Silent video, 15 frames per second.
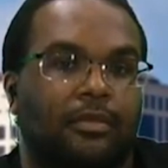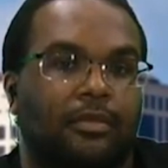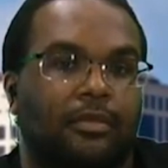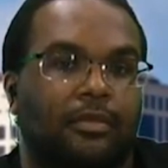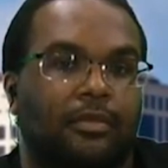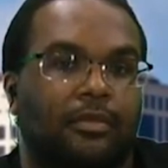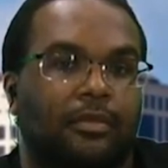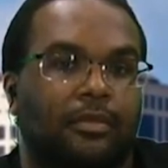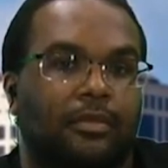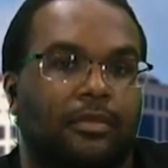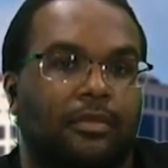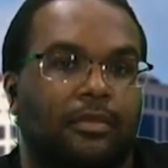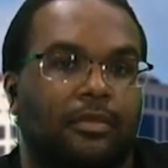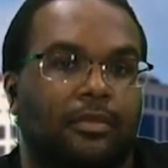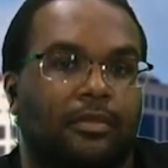
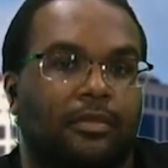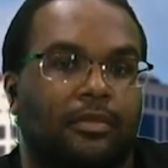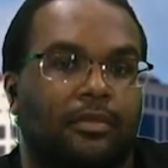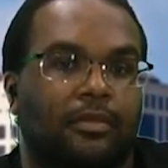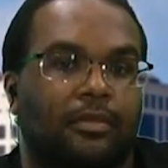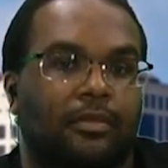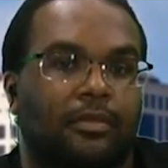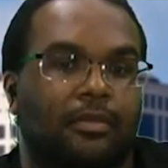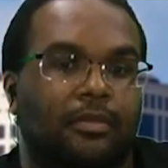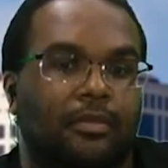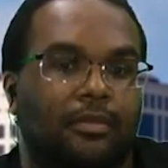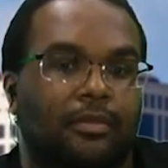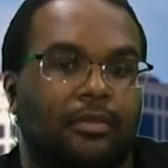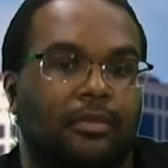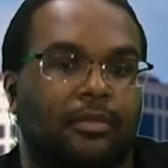
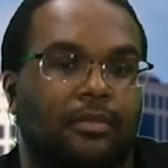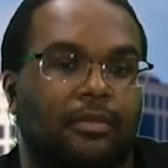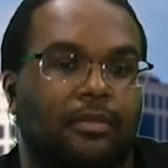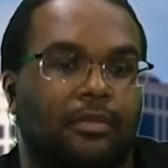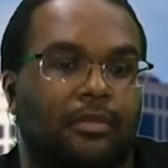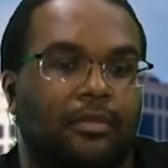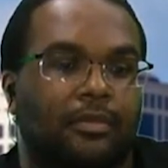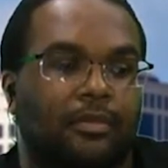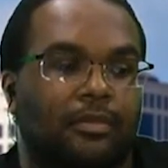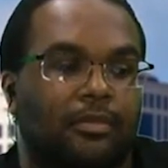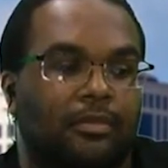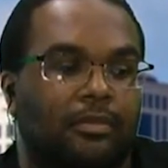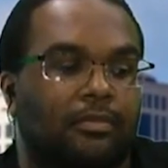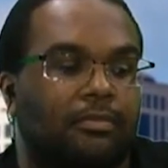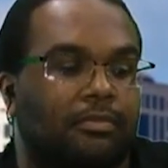
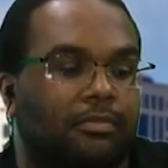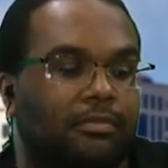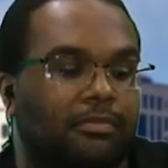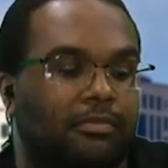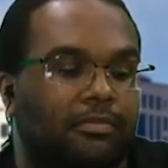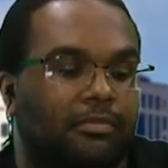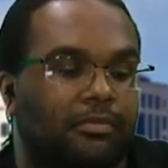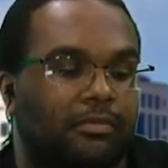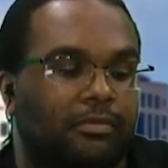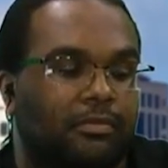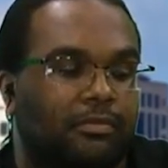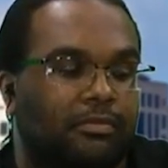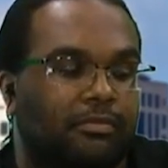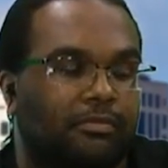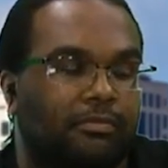
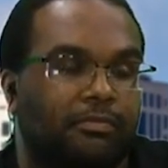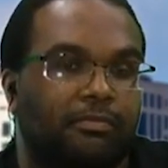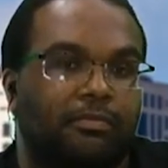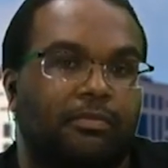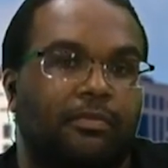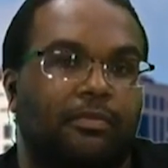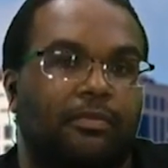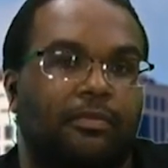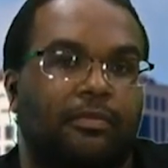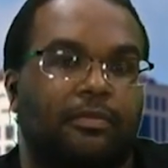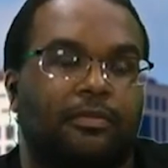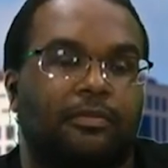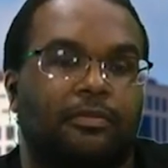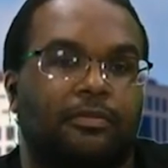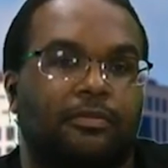
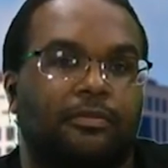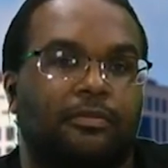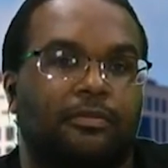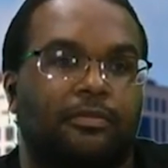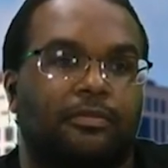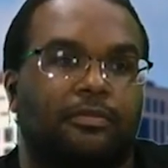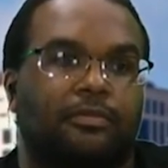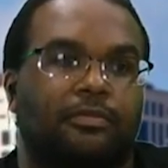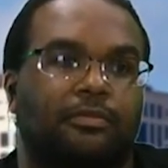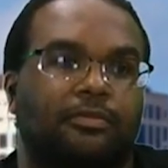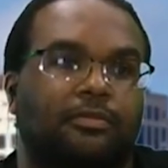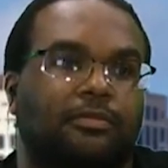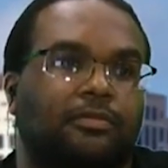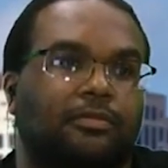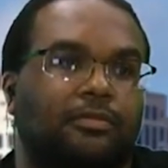
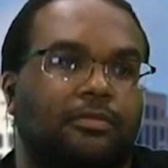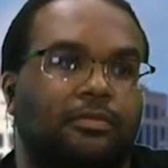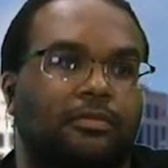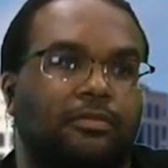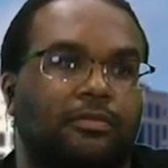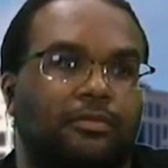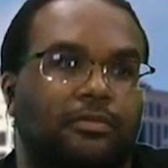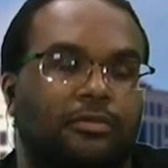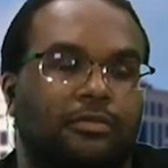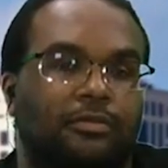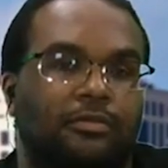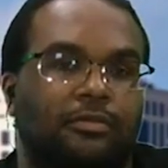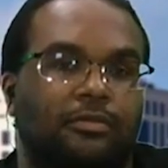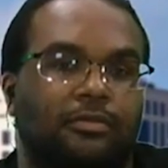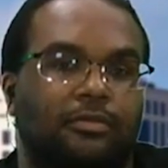
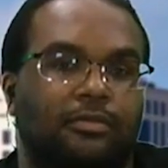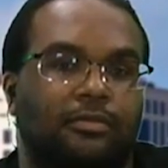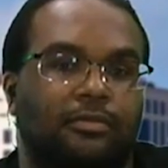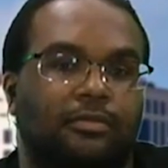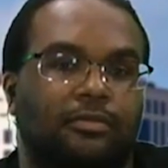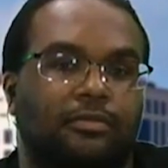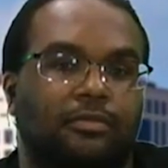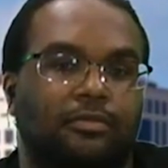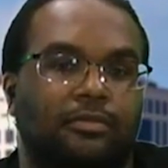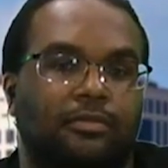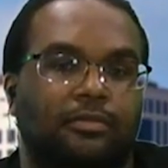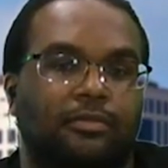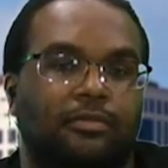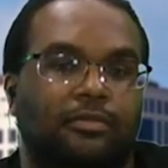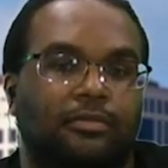The person shown says nothing.